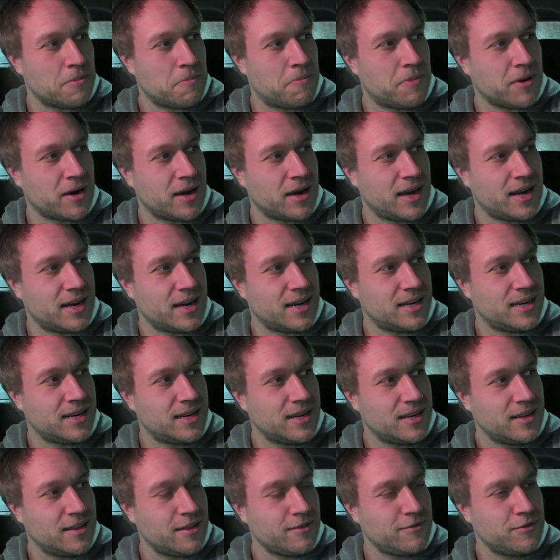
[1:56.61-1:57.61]
but
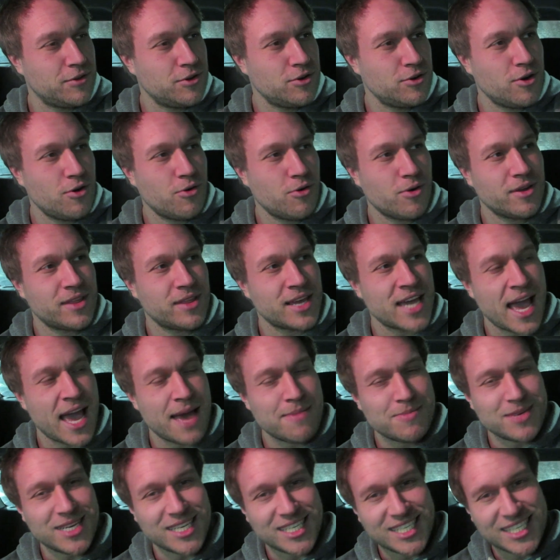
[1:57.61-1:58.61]
if you know where the
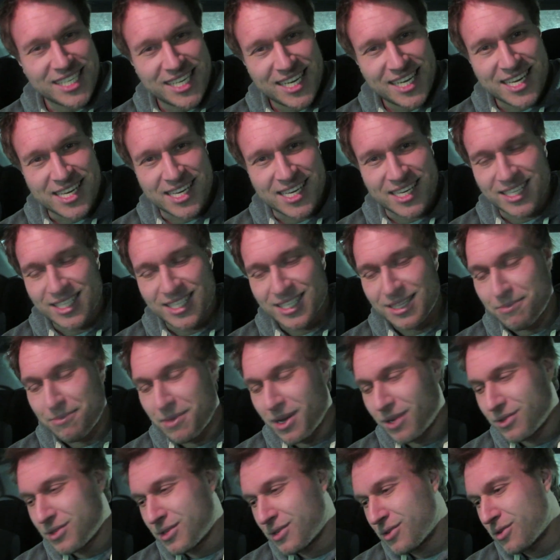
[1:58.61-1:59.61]
MEC is, the
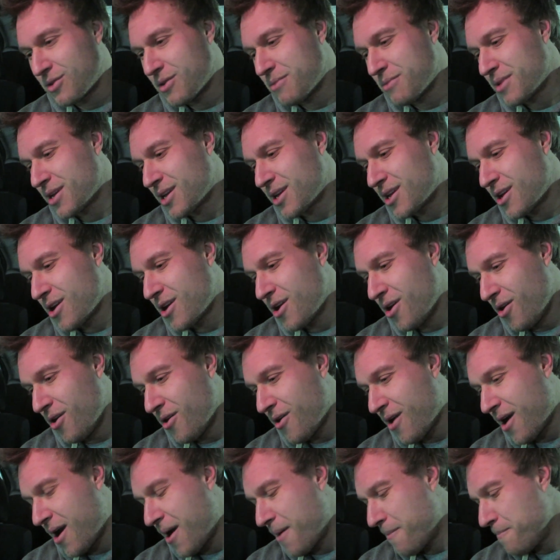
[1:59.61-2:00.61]
Mountain Equipment
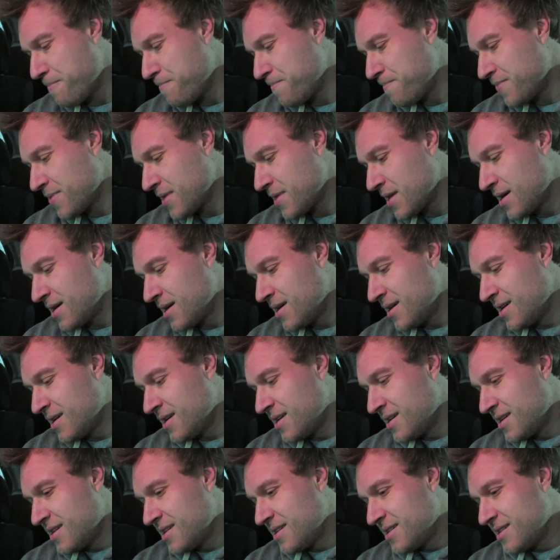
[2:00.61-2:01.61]
Co-op,
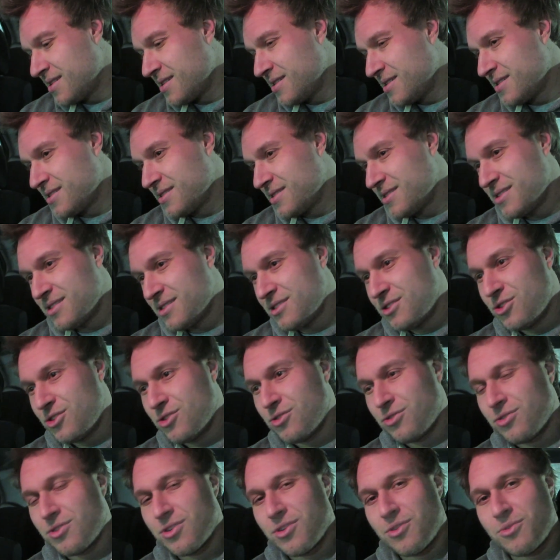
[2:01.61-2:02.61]
then
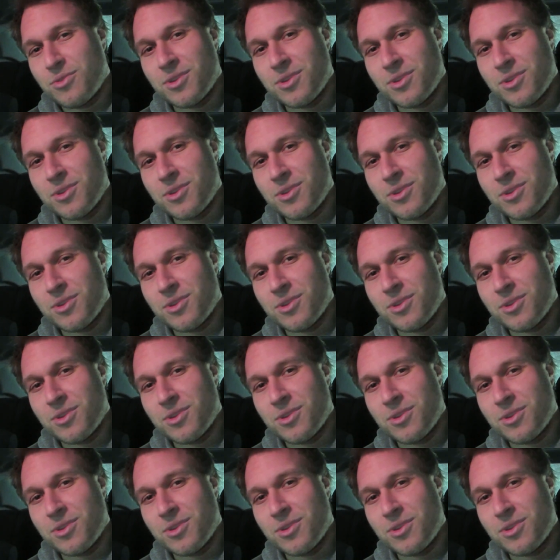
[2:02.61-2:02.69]
you'll know